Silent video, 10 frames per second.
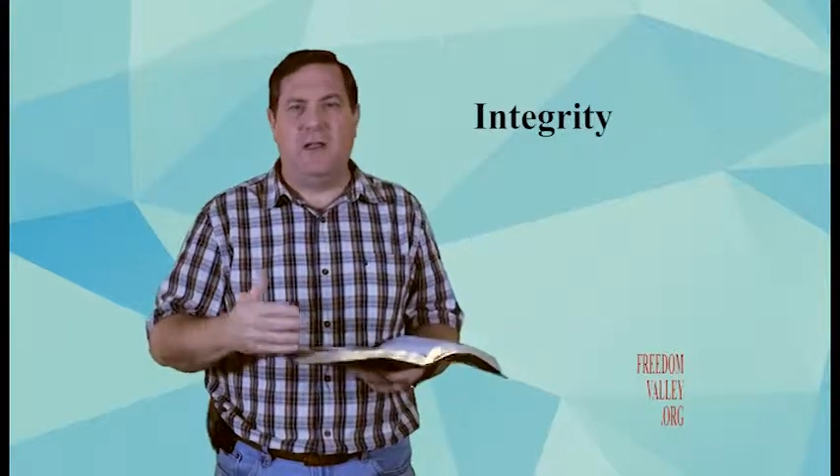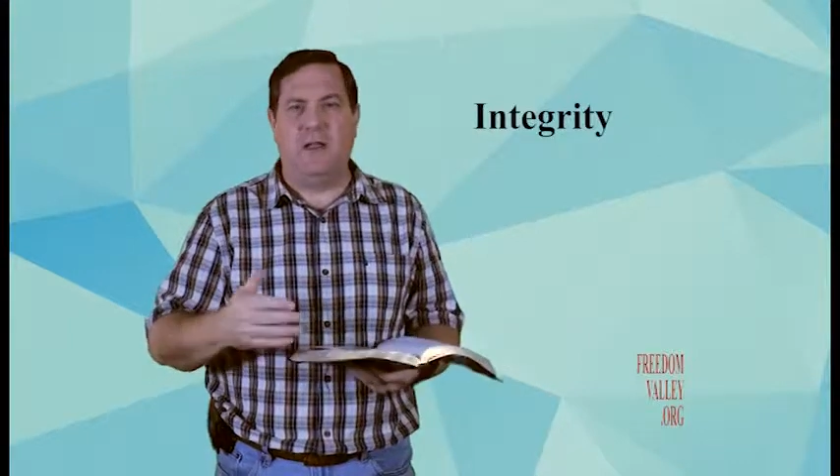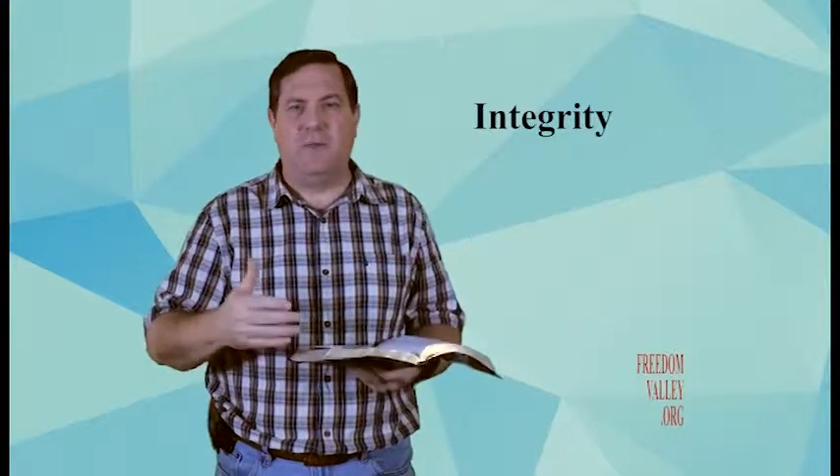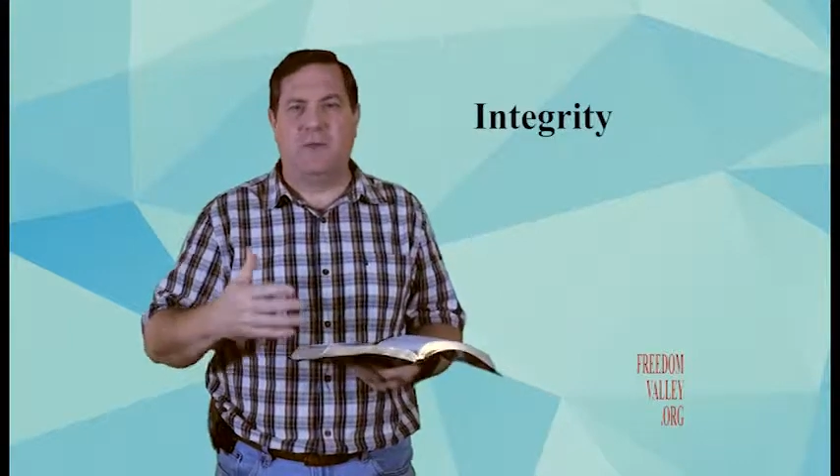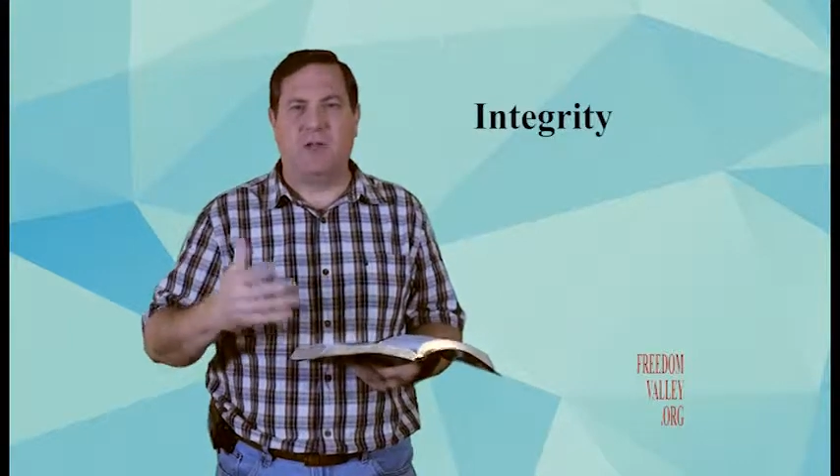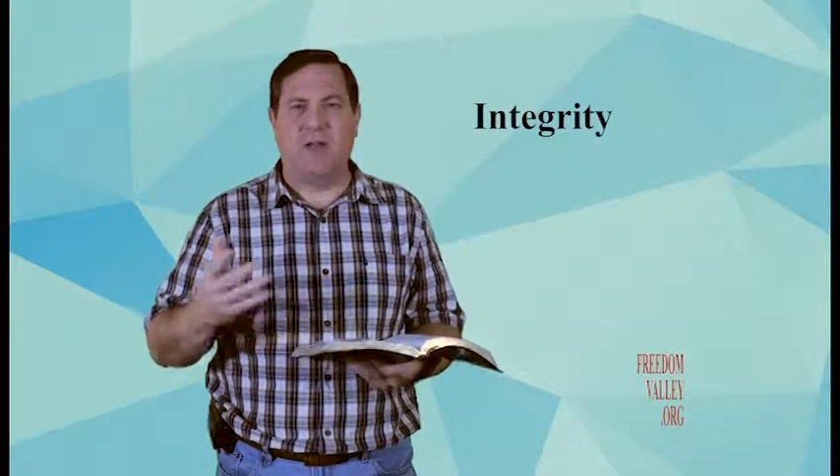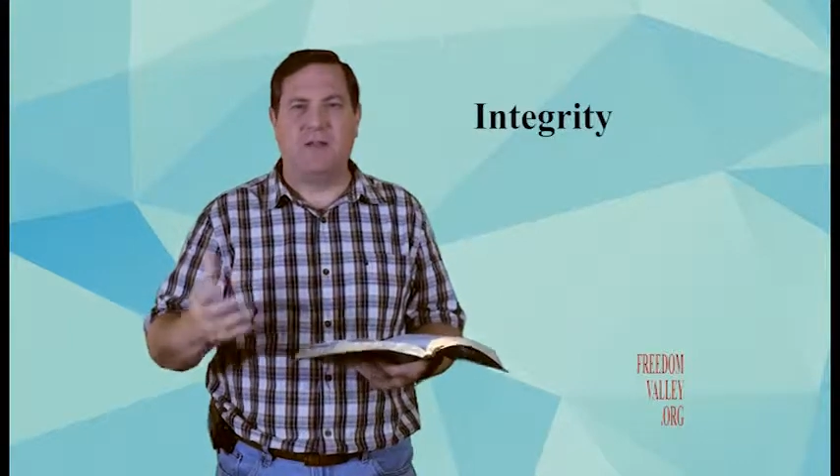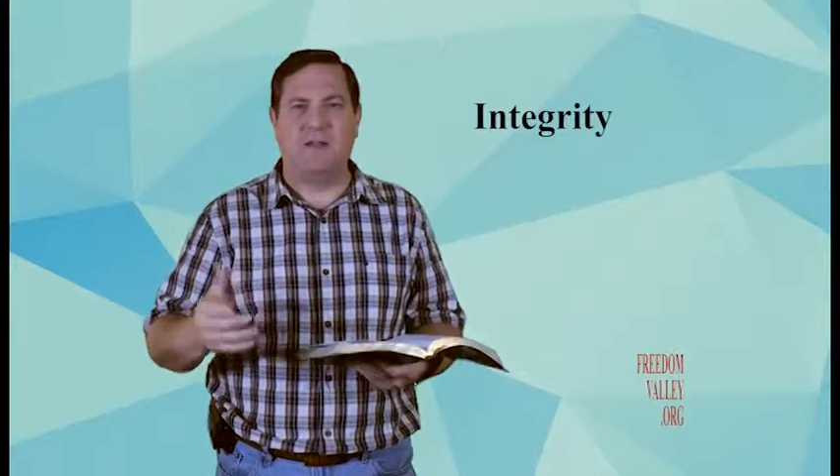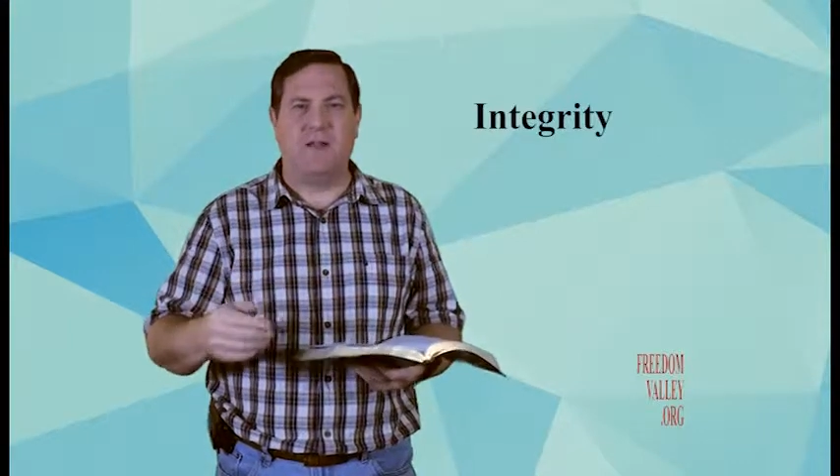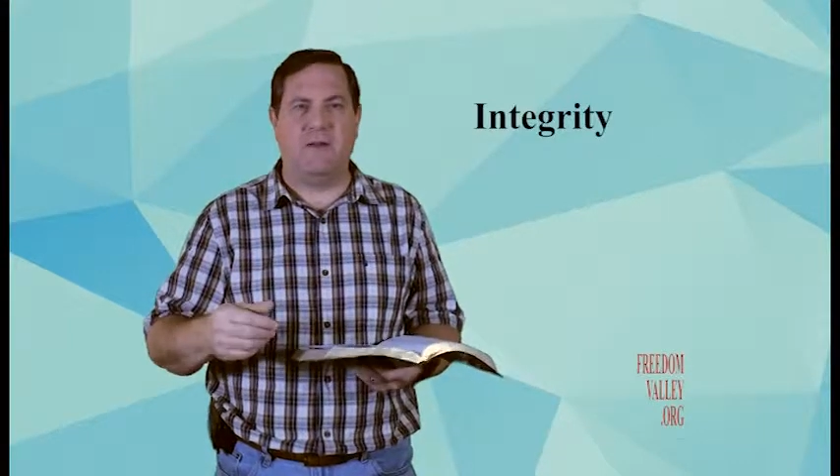Um, God
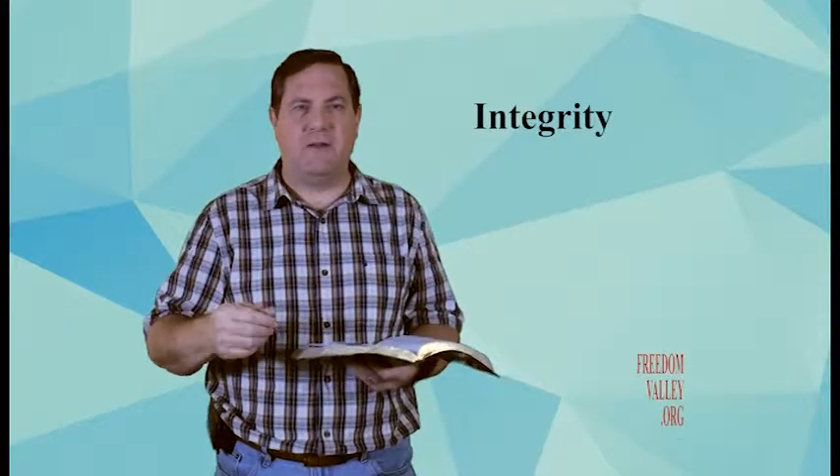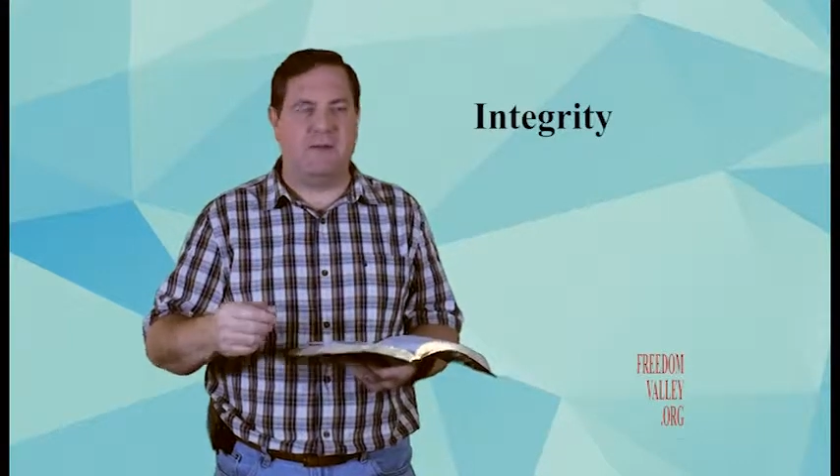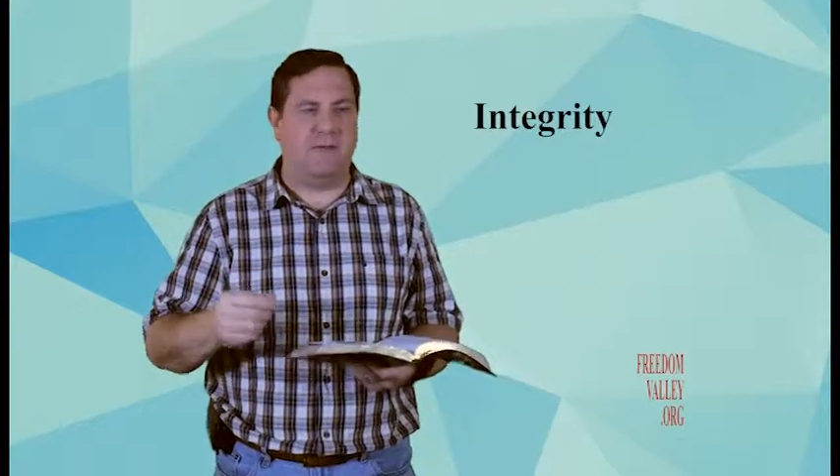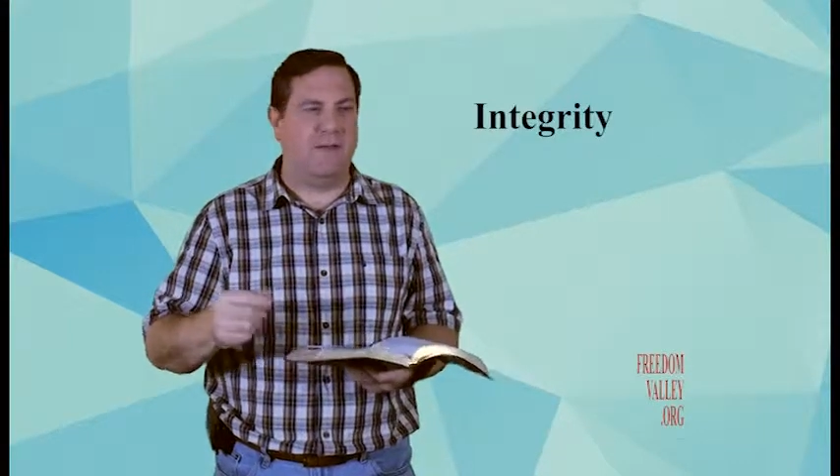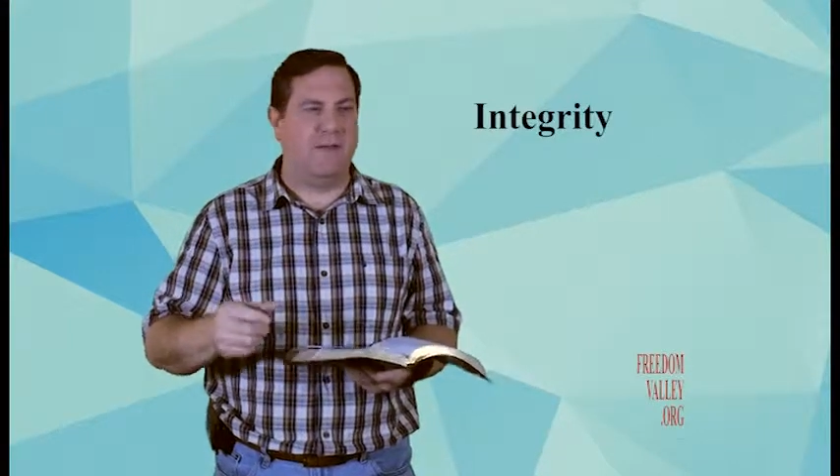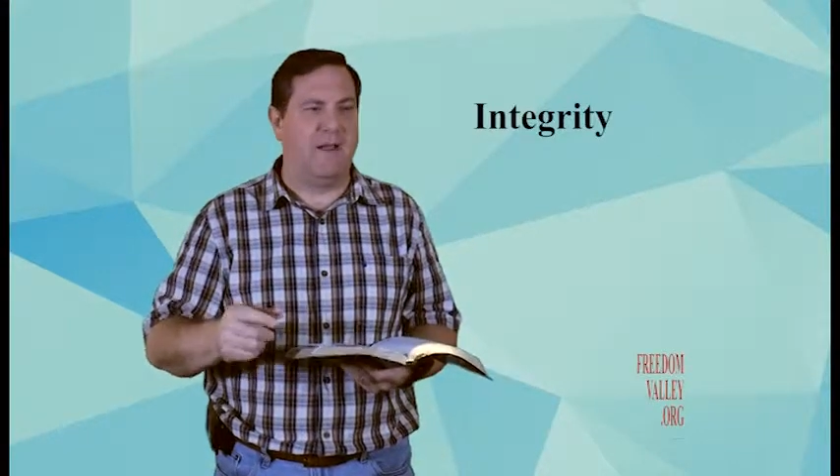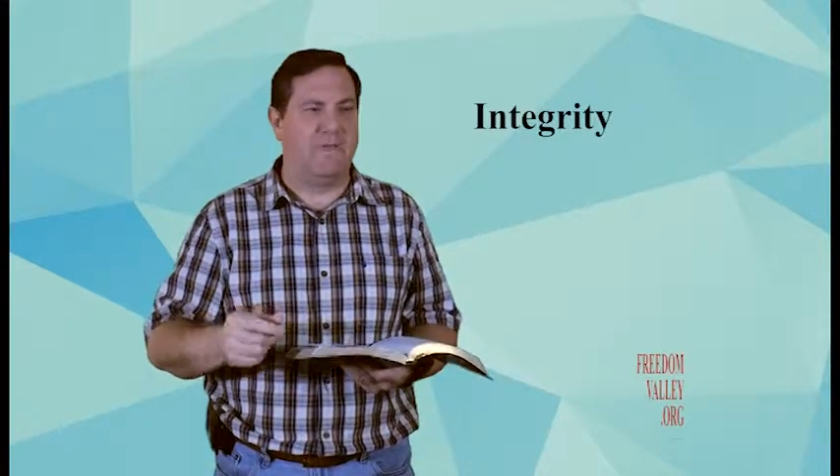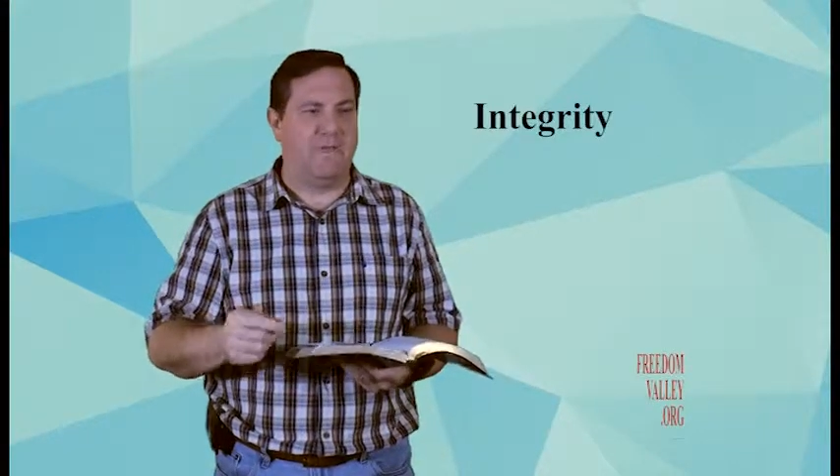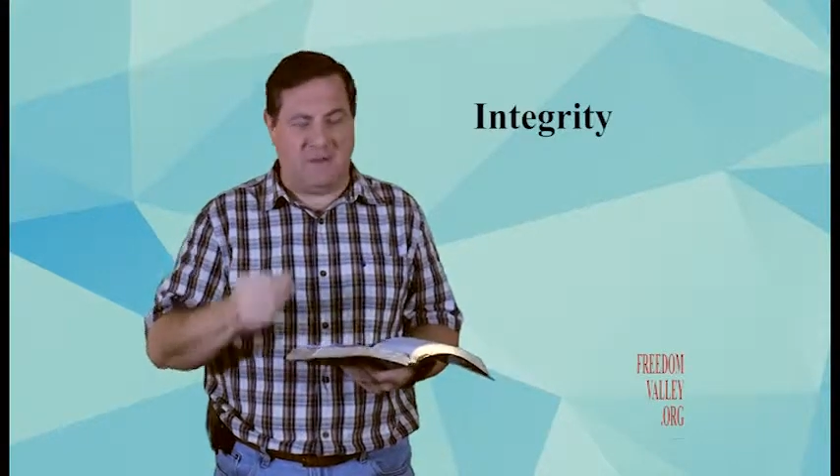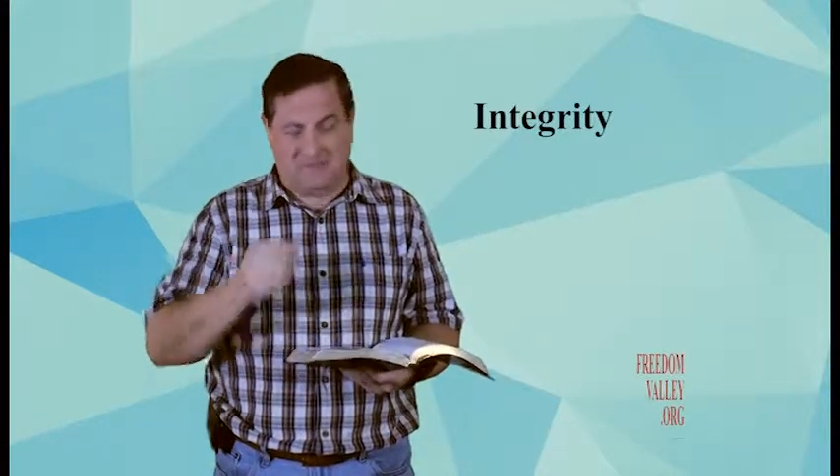is love, and, and love